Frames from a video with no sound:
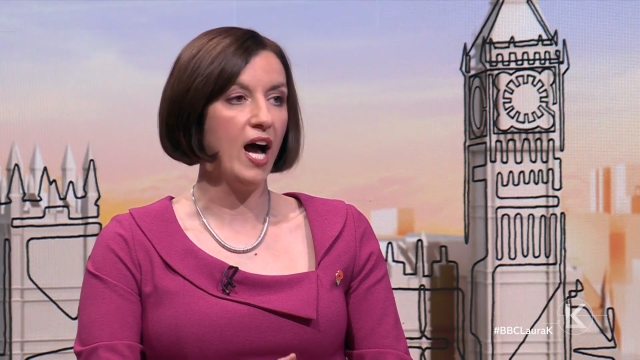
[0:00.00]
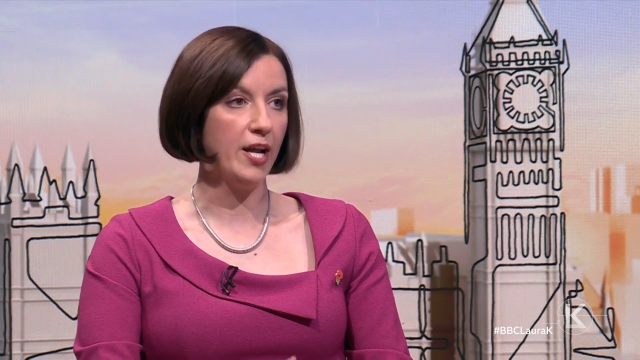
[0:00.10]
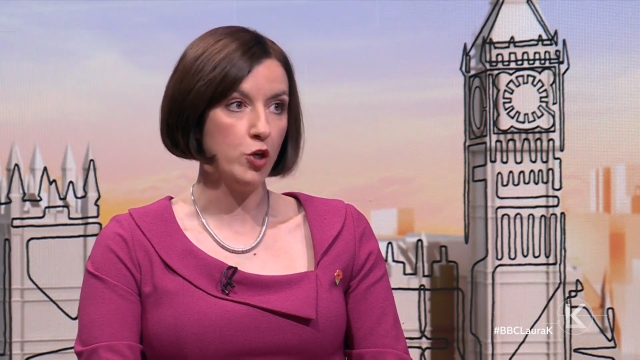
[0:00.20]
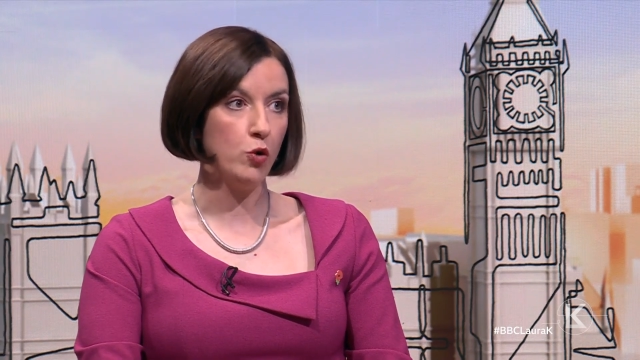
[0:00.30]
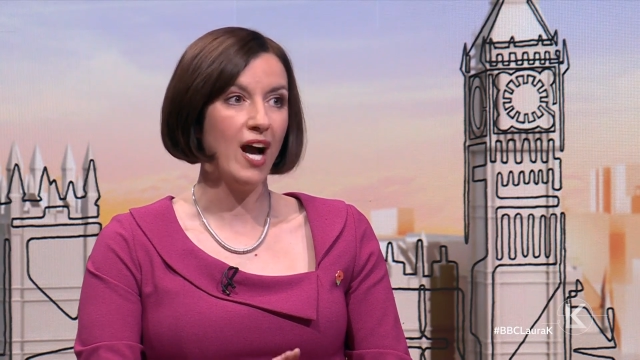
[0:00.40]
I
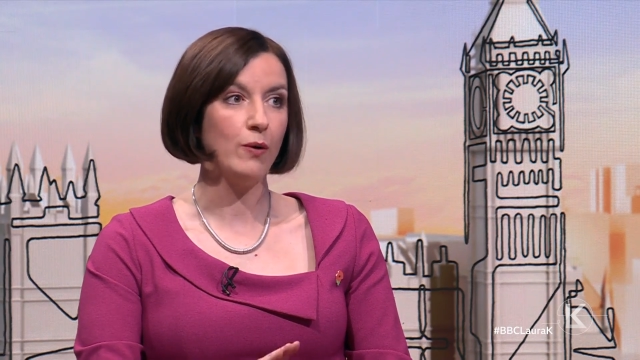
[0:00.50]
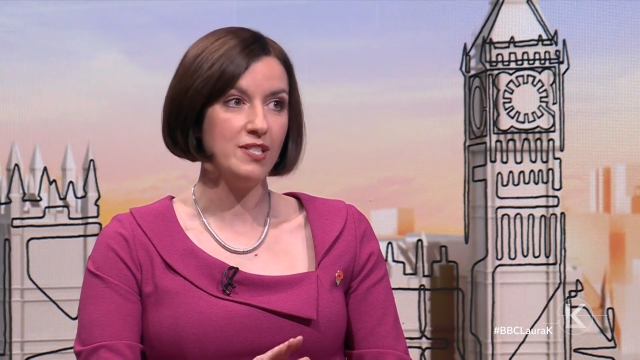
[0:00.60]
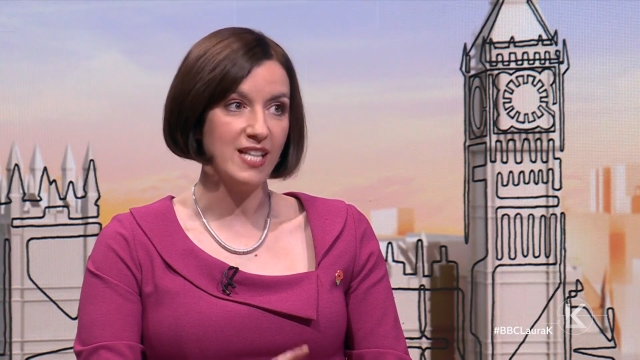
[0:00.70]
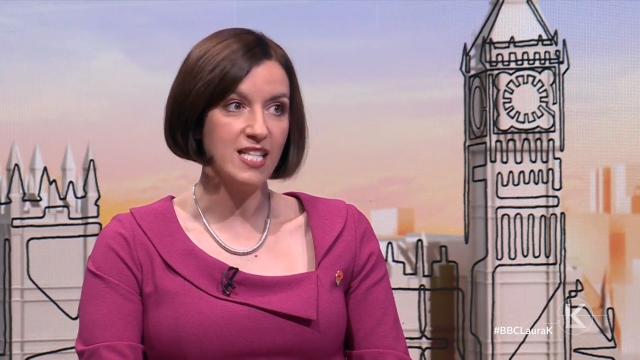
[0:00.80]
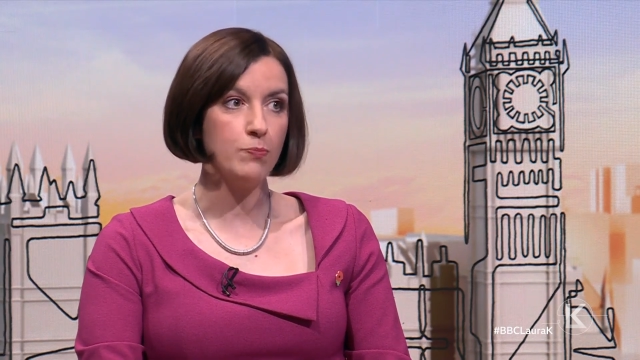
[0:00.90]
know how
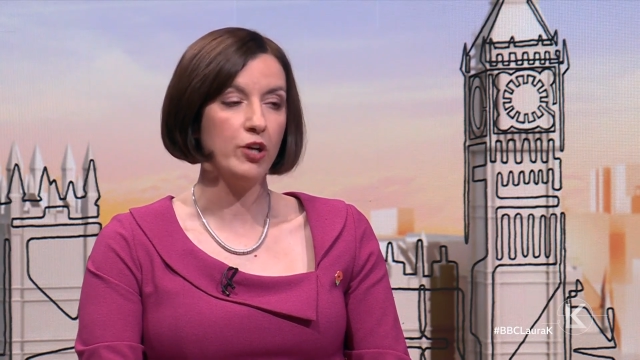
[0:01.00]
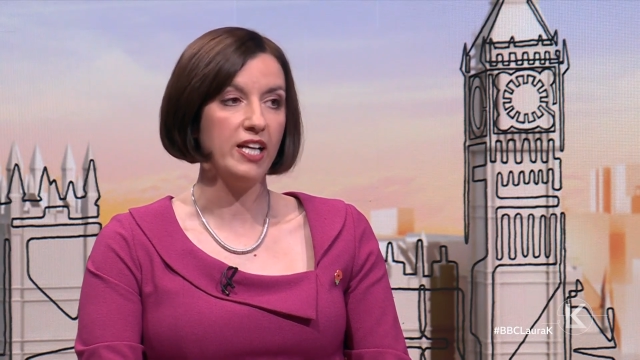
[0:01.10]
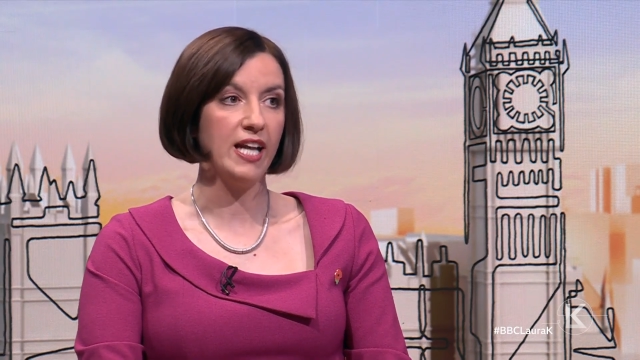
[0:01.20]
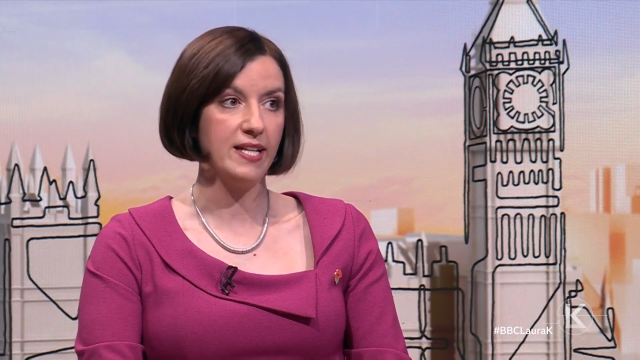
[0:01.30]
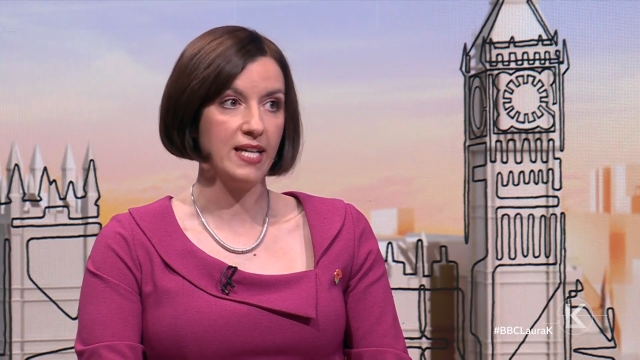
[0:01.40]
desperately
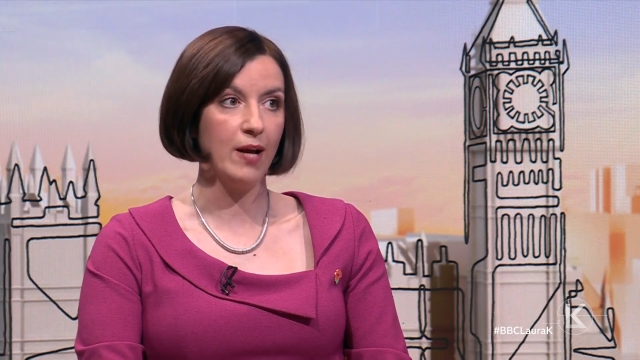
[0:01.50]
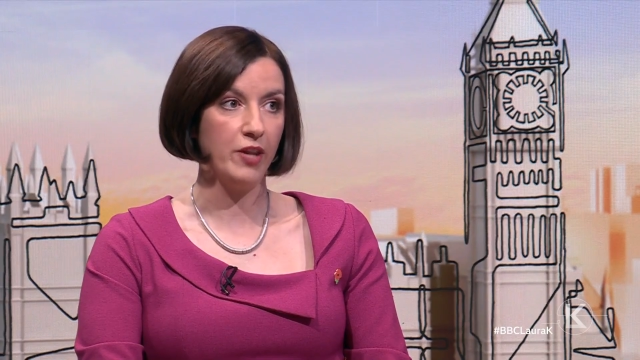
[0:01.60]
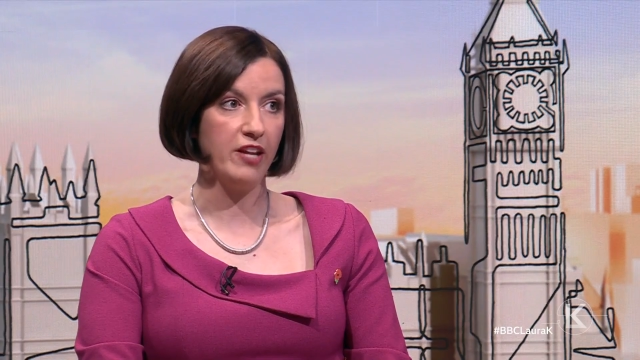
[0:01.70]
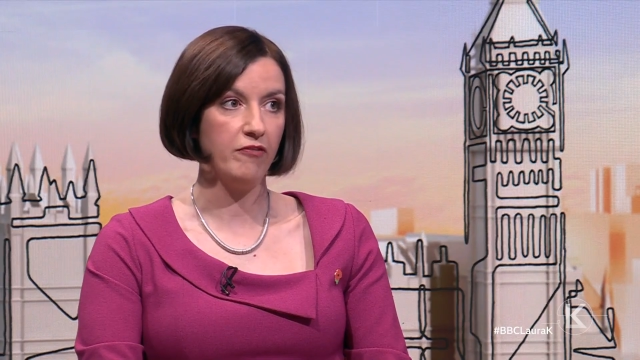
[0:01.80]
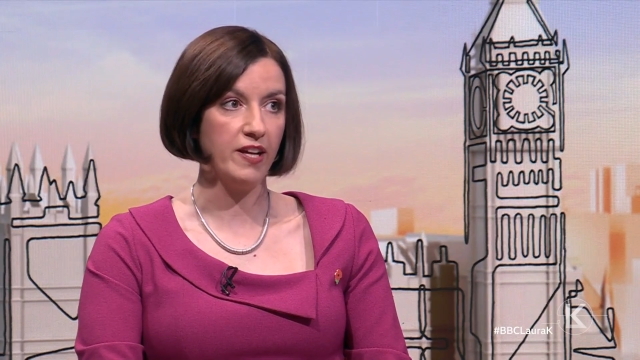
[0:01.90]
let down
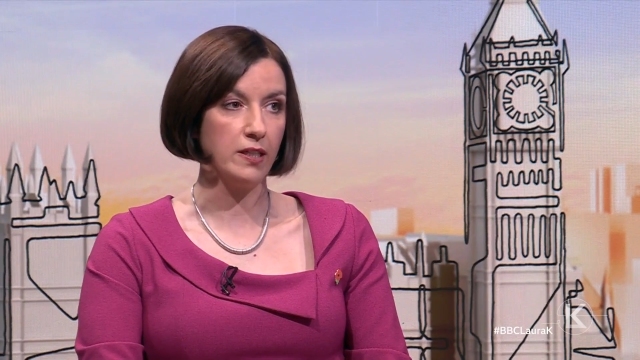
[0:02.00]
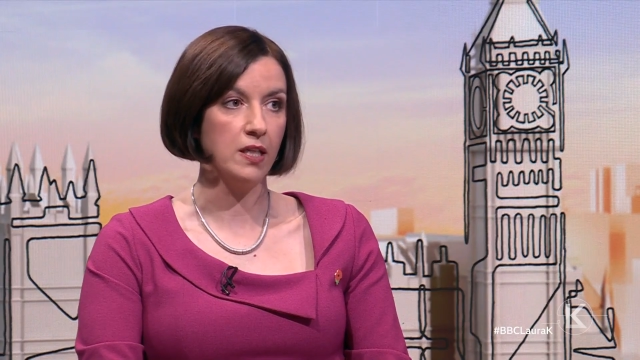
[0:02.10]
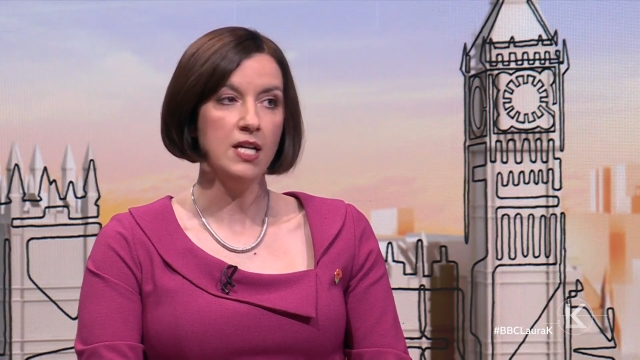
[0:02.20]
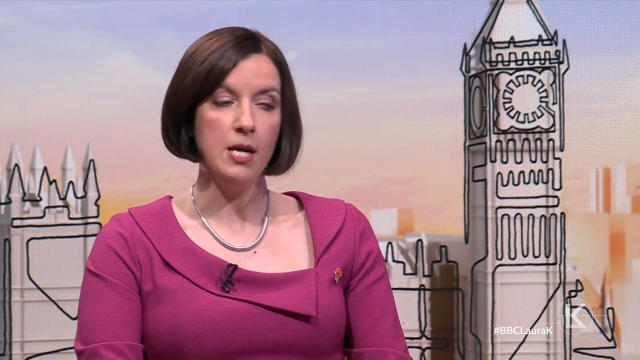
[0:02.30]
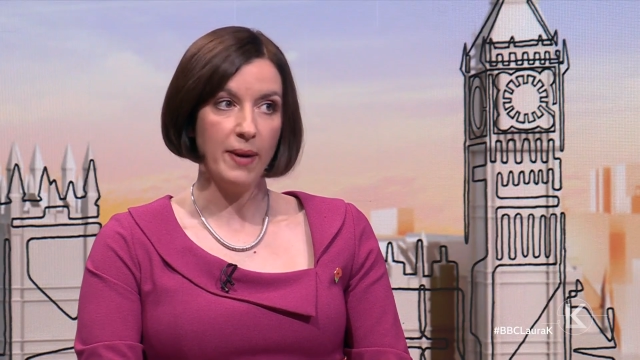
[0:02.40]
they feel
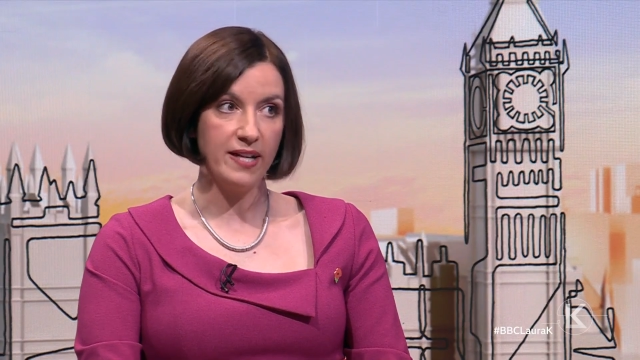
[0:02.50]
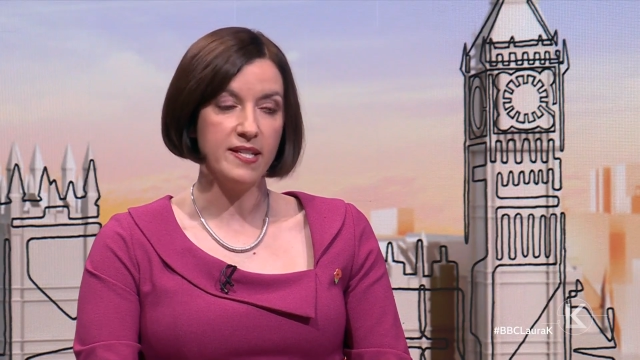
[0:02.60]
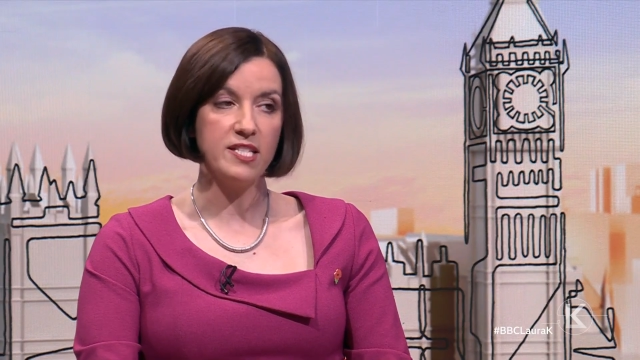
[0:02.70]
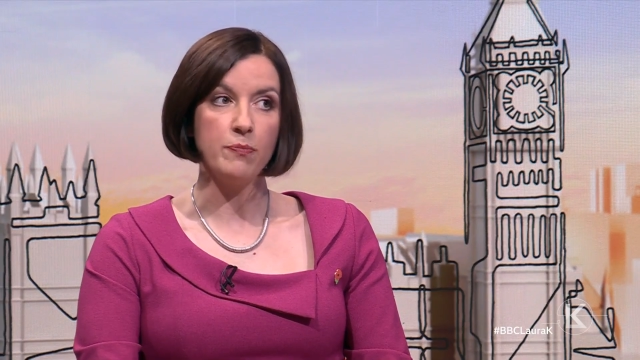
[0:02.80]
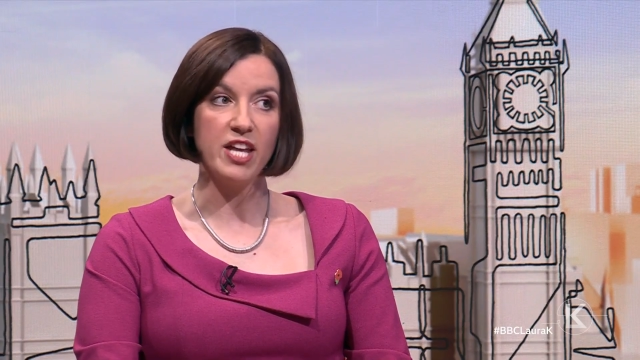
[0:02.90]
by a
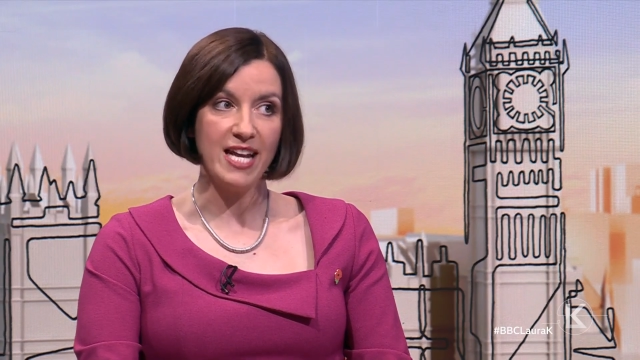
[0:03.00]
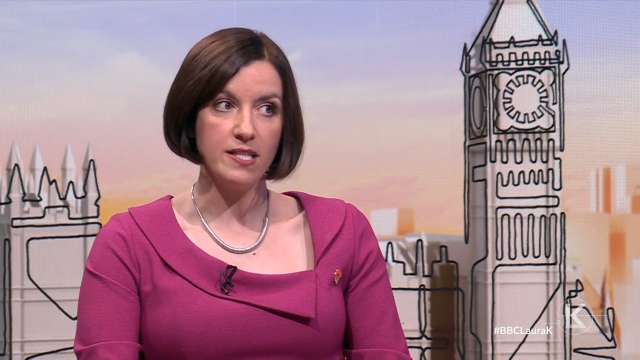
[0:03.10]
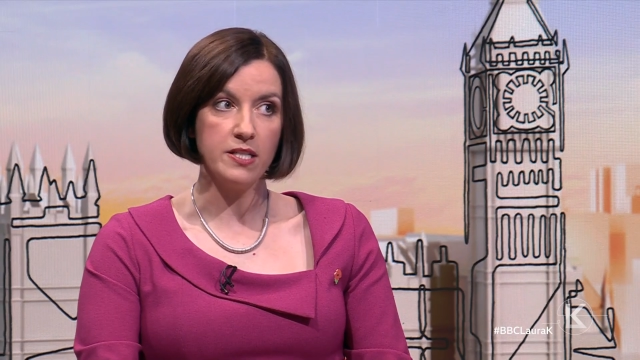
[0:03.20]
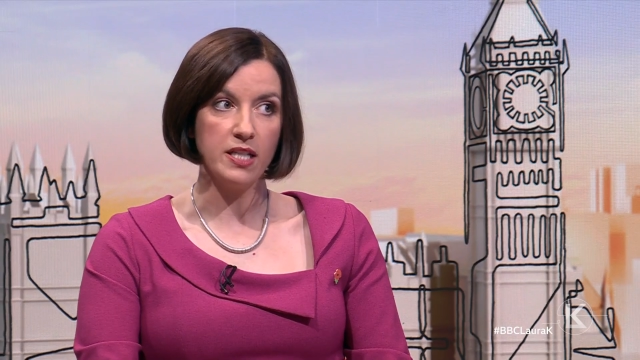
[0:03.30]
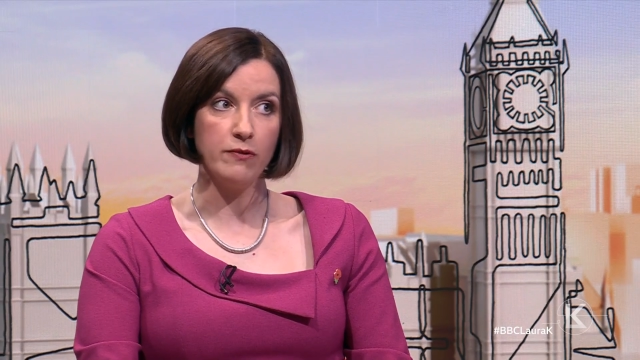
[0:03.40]
system that
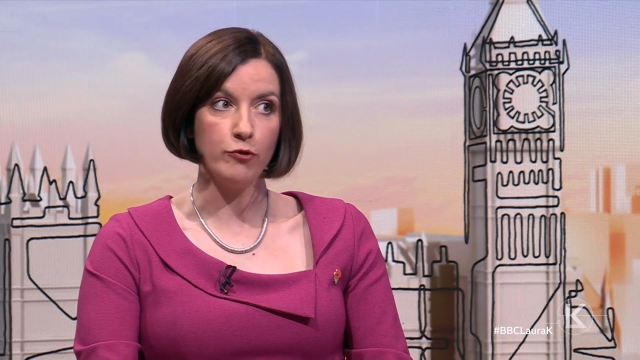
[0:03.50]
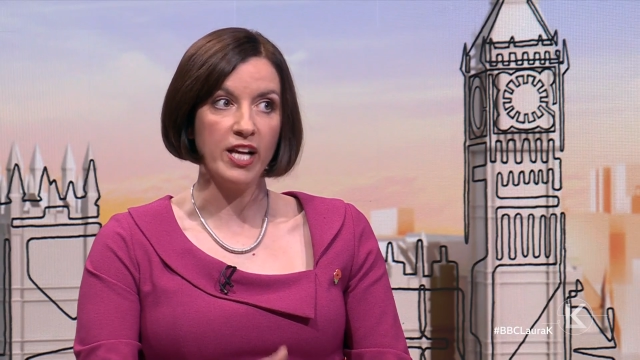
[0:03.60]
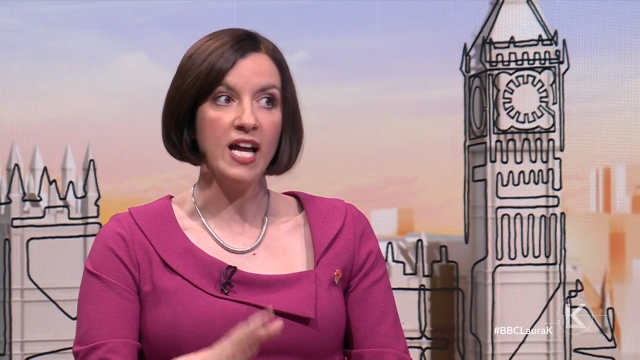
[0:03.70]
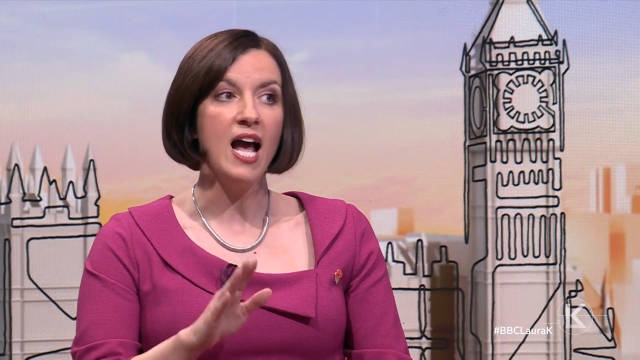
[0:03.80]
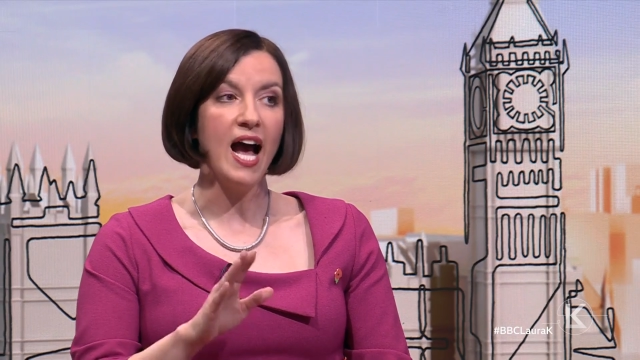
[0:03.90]
isn't delivering,